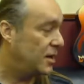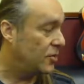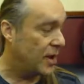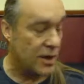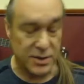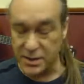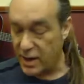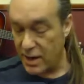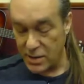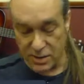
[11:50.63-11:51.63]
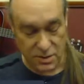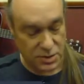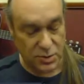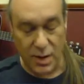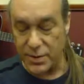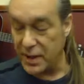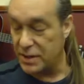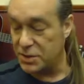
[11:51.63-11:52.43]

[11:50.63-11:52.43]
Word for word: he could go downstairs and strum the